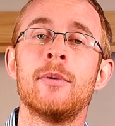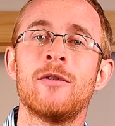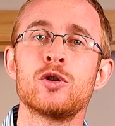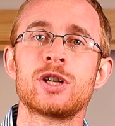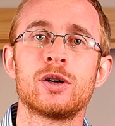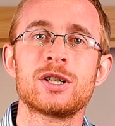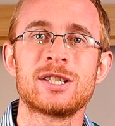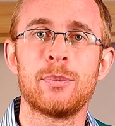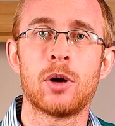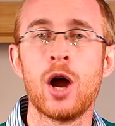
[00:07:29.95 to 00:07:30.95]
Um, I've also got a
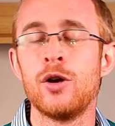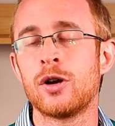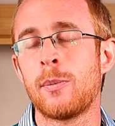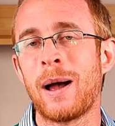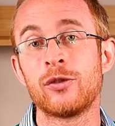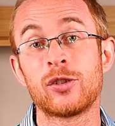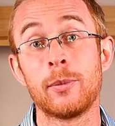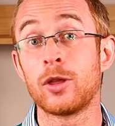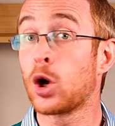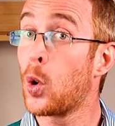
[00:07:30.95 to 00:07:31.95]
separate owner about
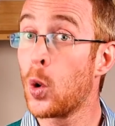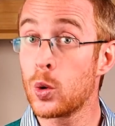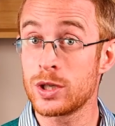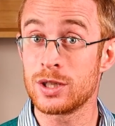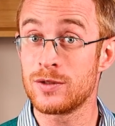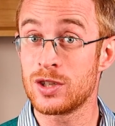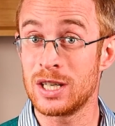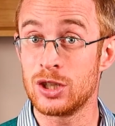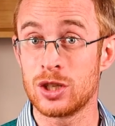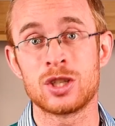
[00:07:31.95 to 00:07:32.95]
some of the causes of
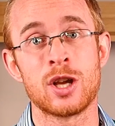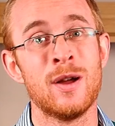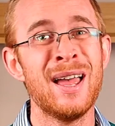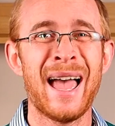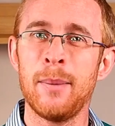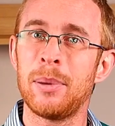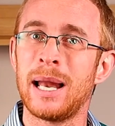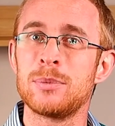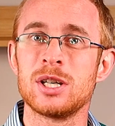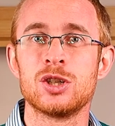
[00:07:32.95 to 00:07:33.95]
seizures. So,
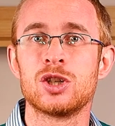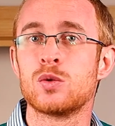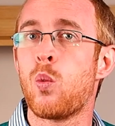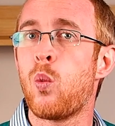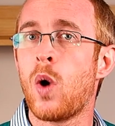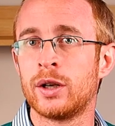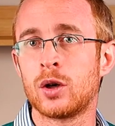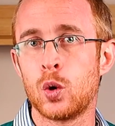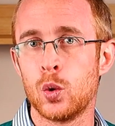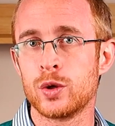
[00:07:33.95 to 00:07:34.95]
epilepsy is just
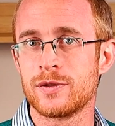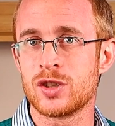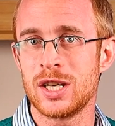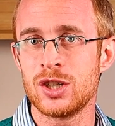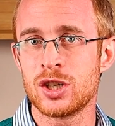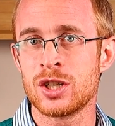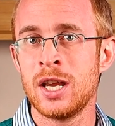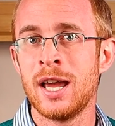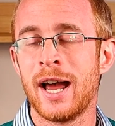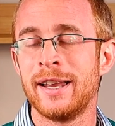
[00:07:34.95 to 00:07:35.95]
one cause of seizures,
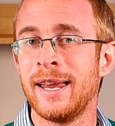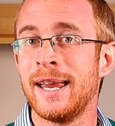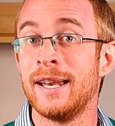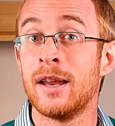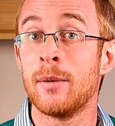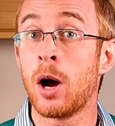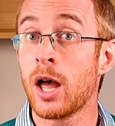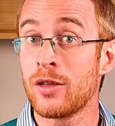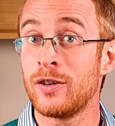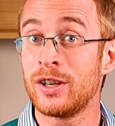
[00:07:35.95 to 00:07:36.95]
and in
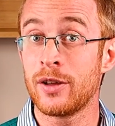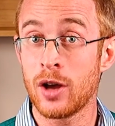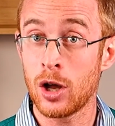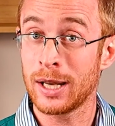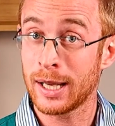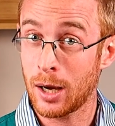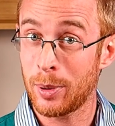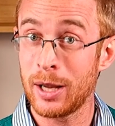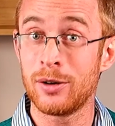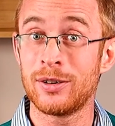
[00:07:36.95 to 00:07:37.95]
my other video that I'll link
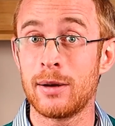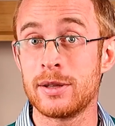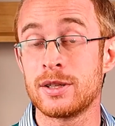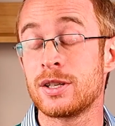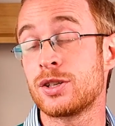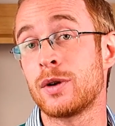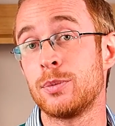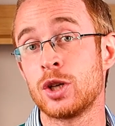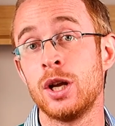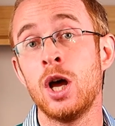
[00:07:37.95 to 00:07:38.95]
up here and down in the
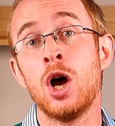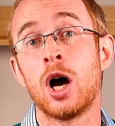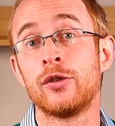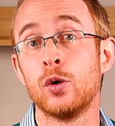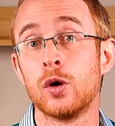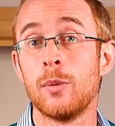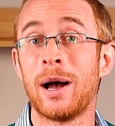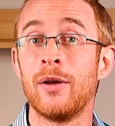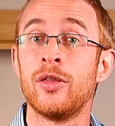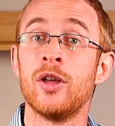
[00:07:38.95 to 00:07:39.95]
description, I talk
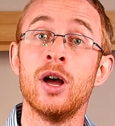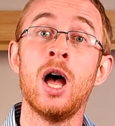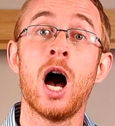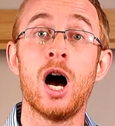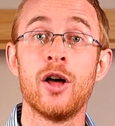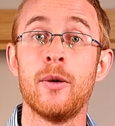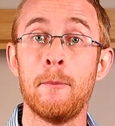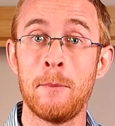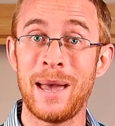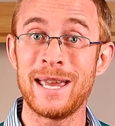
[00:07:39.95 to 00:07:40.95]
about the other
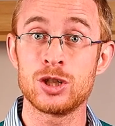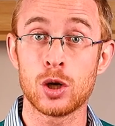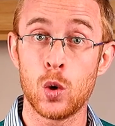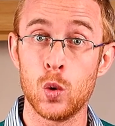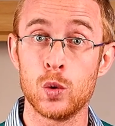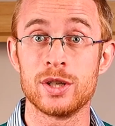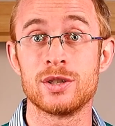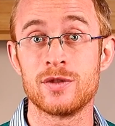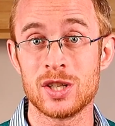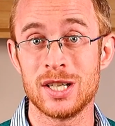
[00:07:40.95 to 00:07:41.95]
major
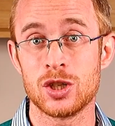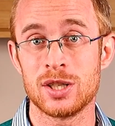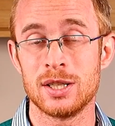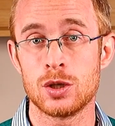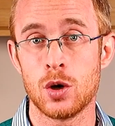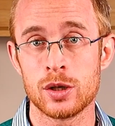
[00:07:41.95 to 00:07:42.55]
causes of seizures in